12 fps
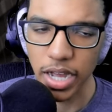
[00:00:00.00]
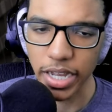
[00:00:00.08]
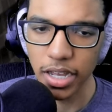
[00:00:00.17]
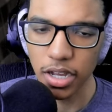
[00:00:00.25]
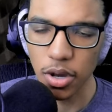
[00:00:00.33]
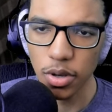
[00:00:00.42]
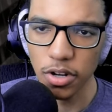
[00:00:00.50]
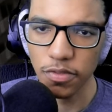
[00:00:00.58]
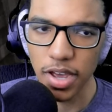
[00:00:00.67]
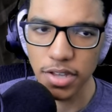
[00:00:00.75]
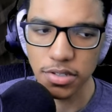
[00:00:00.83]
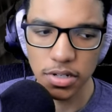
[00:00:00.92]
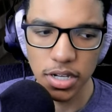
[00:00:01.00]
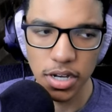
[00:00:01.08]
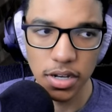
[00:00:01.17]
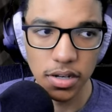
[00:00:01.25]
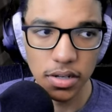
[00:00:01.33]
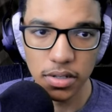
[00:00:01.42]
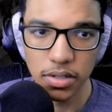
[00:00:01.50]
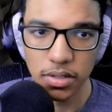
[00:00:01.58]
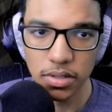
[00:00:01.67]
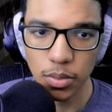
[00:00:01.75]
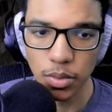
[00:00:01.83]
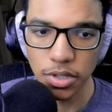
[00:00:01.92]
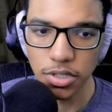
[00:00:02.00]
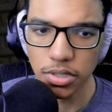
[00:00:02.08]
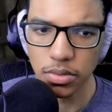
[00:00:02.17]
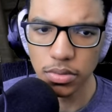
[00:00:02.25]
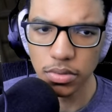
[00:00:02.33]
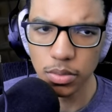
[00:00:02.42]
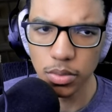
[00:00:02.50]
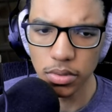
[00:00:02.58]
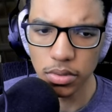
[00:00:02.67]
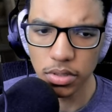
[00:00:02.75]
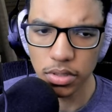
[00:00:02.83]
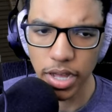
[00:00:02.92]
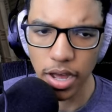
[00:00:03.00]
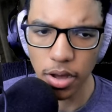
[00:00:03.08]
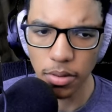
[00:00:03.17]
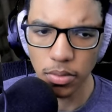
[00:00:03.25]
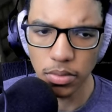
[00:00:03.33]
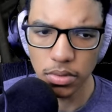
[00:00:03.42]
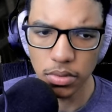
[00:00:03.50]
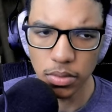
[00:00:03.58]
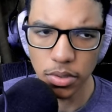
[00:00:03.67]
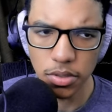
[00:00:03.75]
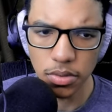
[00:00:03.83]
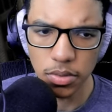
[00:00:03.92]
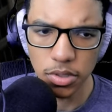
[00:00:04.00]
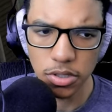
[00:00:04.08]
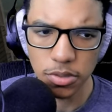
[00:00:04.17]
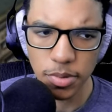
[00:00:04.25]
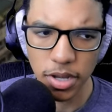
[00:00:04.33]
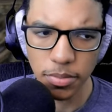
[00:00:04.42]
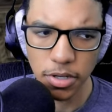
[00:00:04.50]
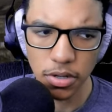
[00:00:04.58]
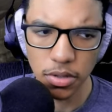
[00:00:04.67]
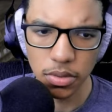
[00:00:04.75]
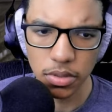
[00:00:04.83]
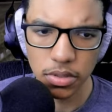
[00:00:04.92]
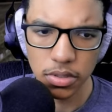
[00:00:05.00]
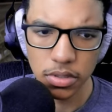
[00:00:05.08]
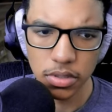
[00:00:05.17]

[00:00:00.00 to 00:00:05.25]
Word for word: I can't go any faster than... Which... How... What you, what you expect me to do?